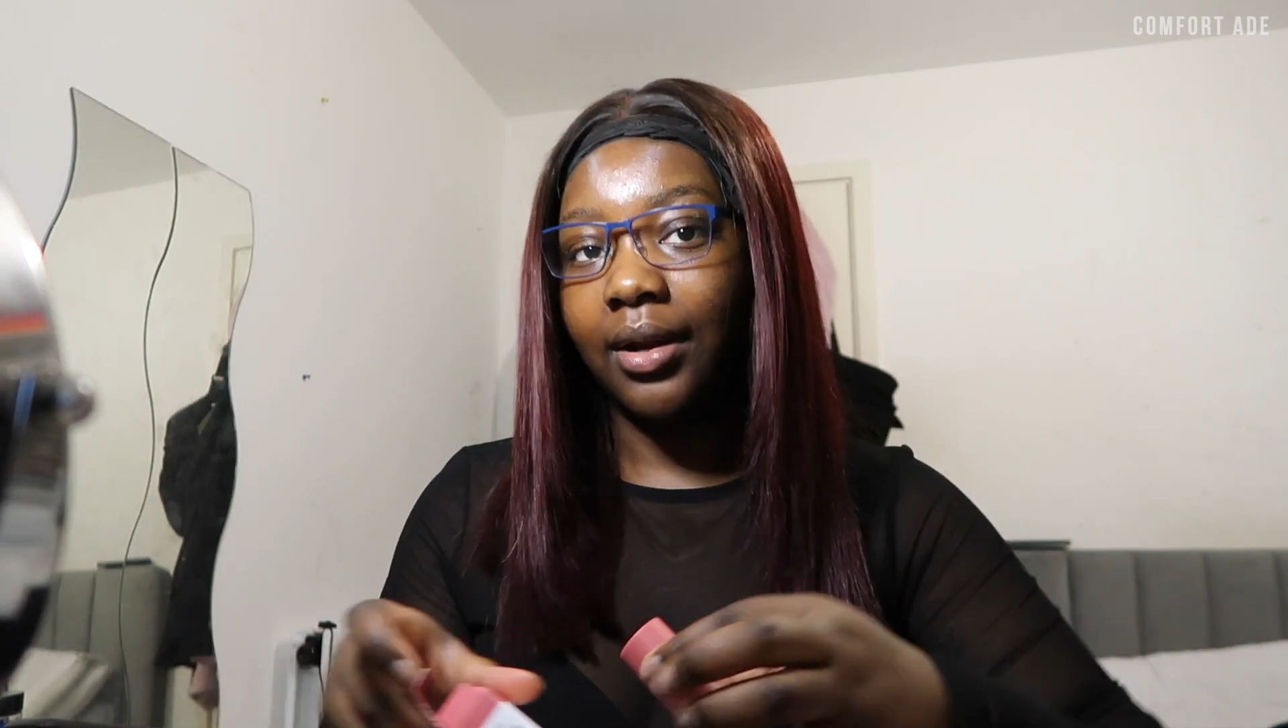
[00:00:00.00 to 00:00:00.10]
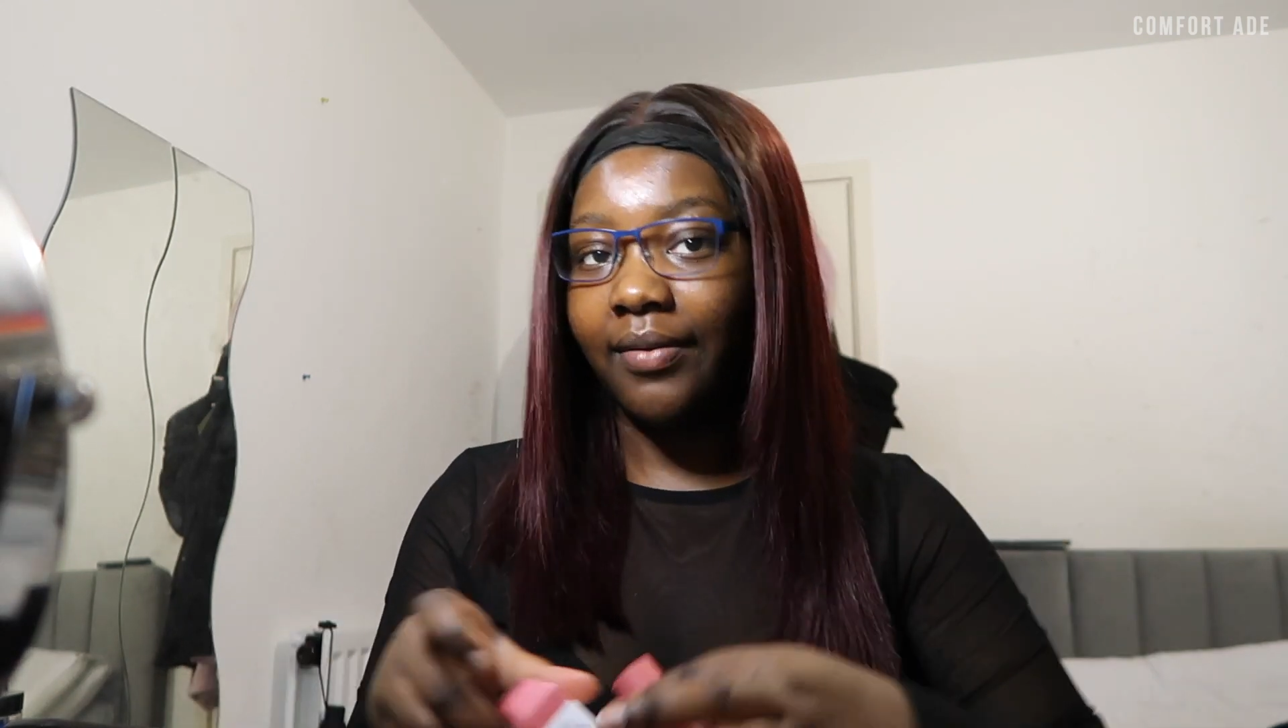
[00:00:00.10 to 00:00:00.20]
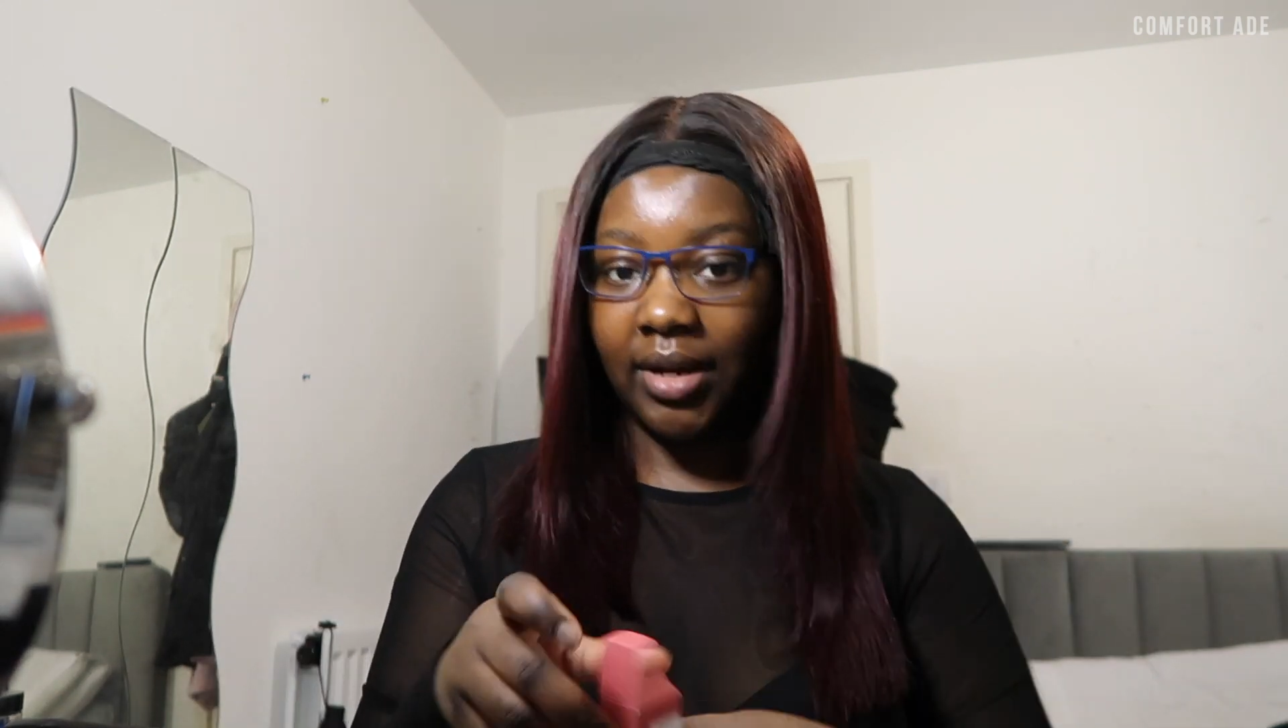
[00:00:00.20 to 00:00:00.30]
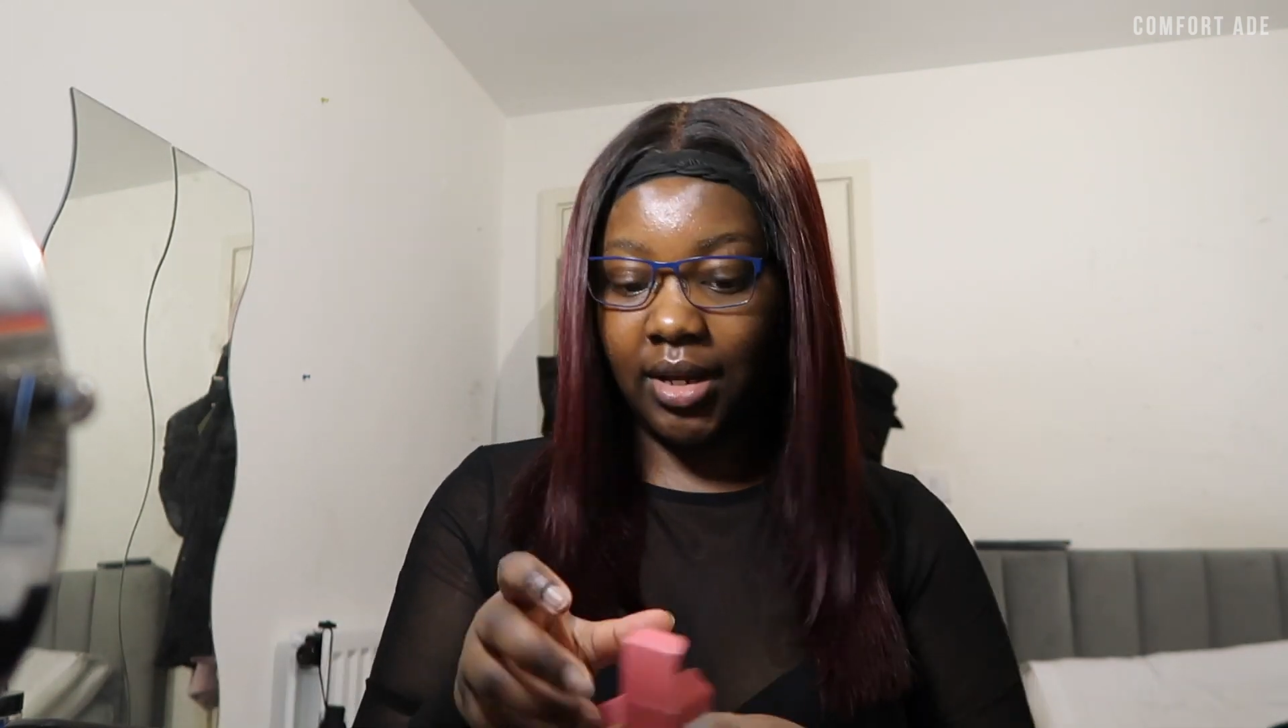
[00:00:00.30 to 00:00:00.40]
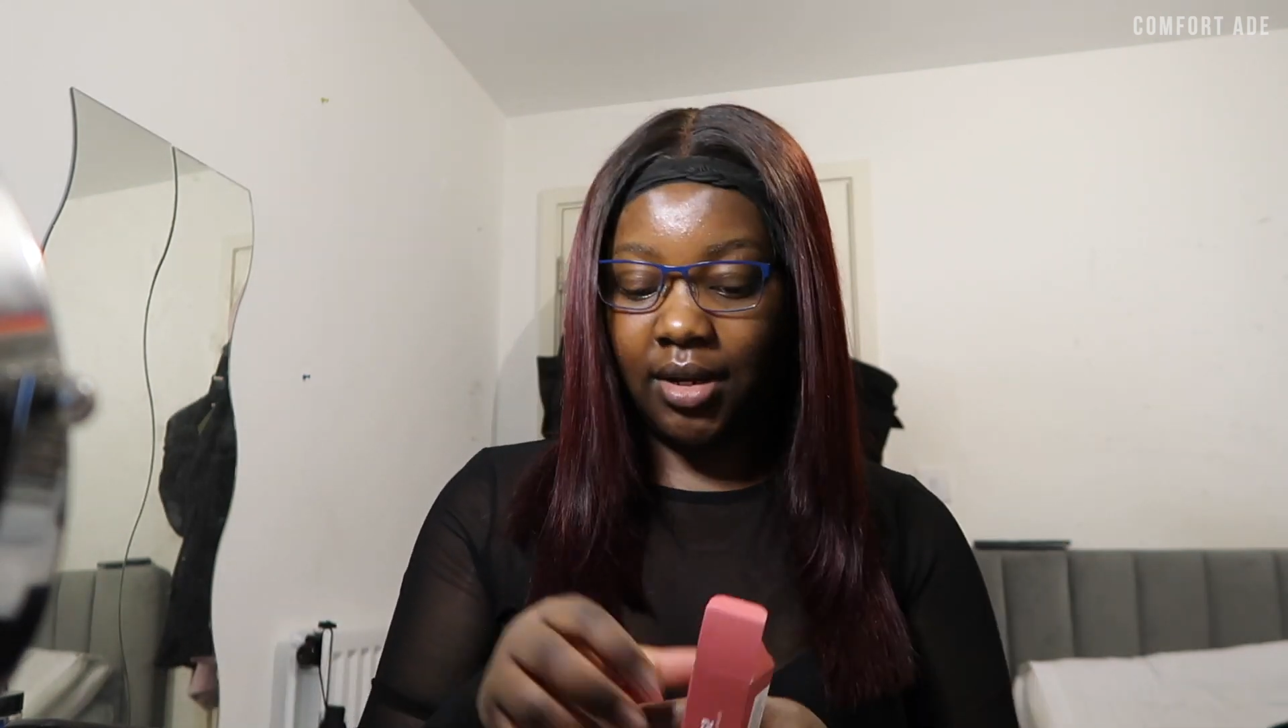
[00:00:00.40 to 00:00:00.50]

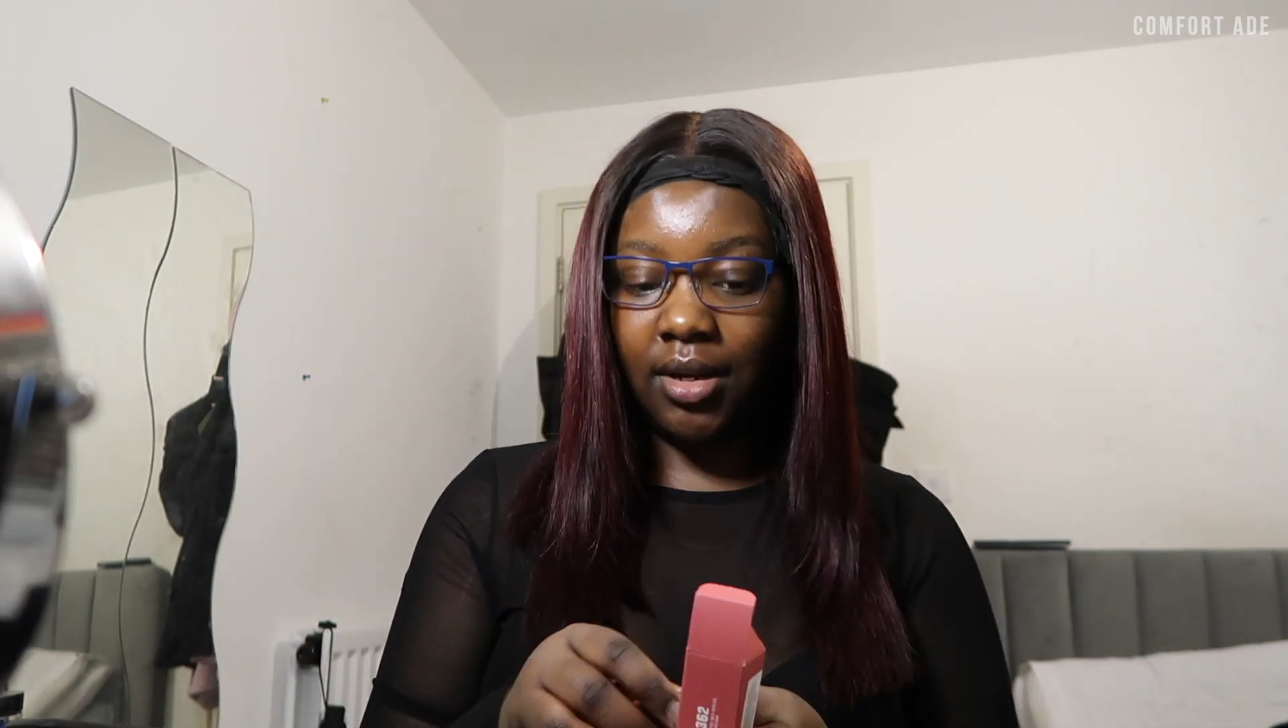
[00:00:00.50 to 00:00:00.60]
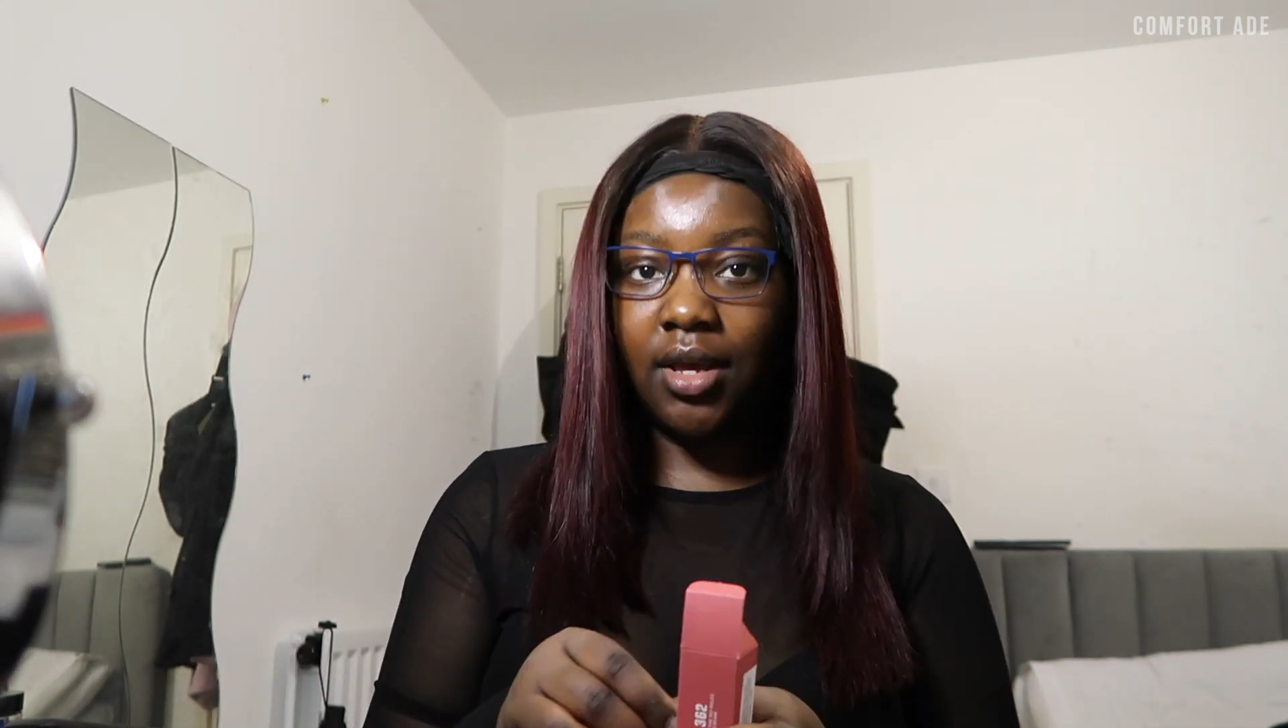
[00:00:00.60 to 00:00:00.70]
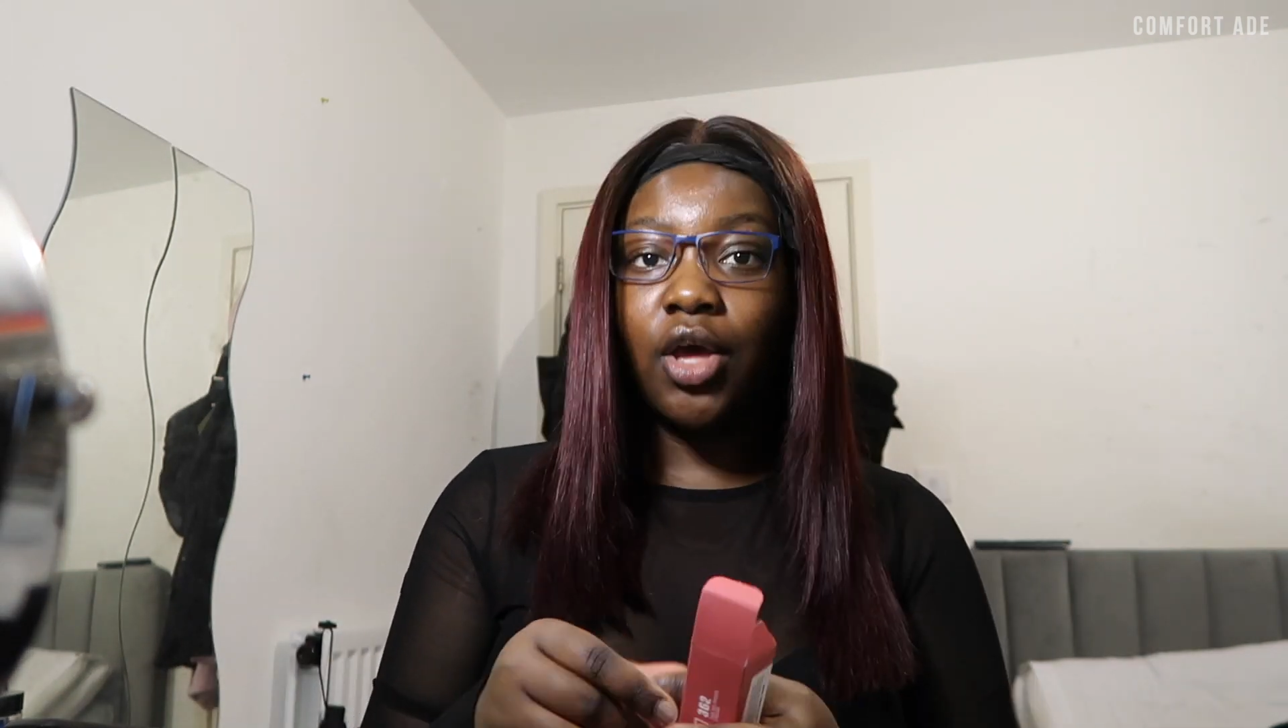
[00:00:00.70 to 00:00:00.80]
living in,